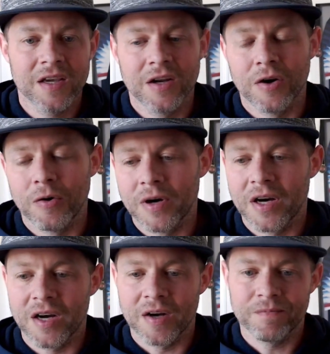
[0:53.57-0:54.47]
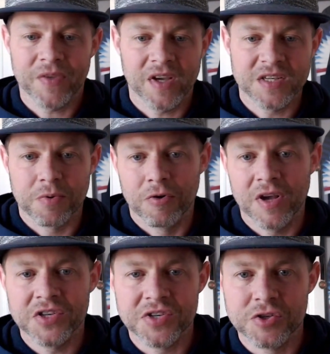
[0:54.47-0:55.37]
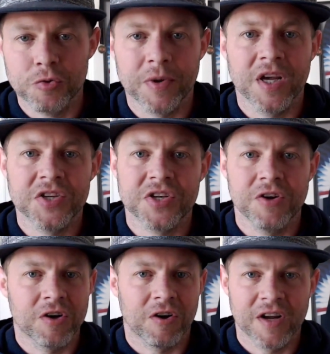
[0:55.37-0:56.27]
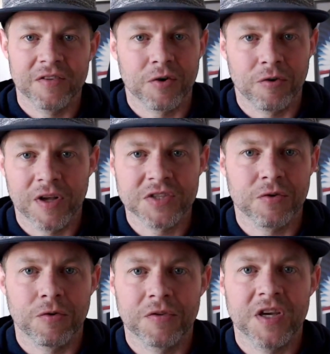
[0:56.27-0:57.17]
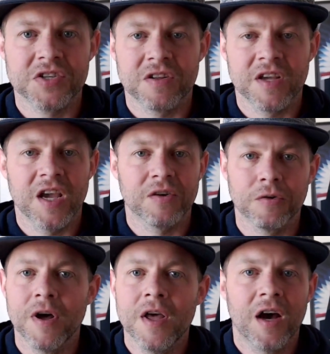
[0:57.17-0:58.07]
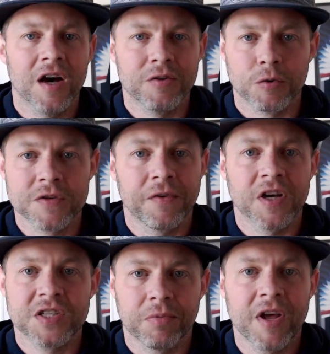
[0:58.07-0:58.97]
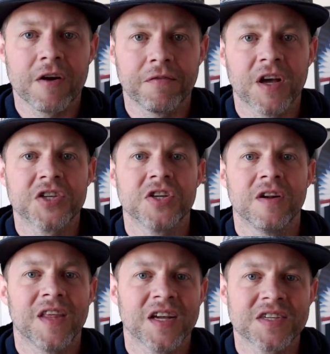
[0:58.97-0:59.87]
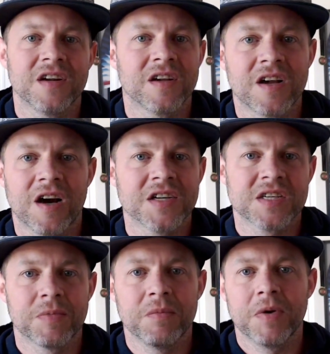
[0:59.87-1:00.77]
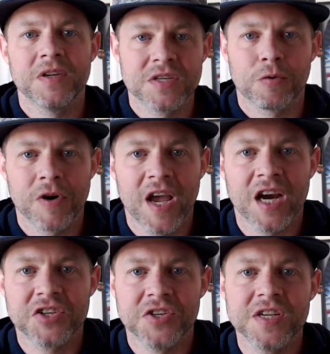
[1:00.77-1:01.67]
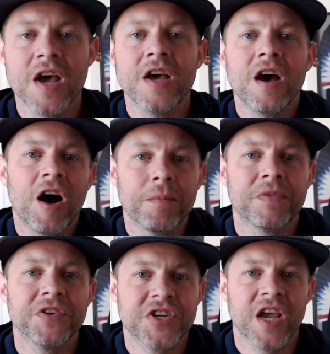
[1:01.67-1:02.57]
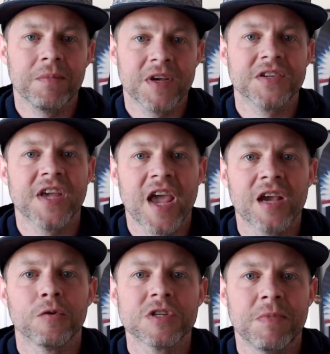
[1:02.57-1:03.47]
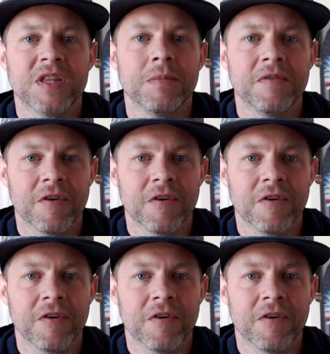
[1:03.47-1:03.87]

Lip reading: I guess pronation, supination, you call it internal, external rotation of the ankle, dorsiflexion, plantar flexion. That's going to cause some compensatory actions up the chain because the ankle is meant to be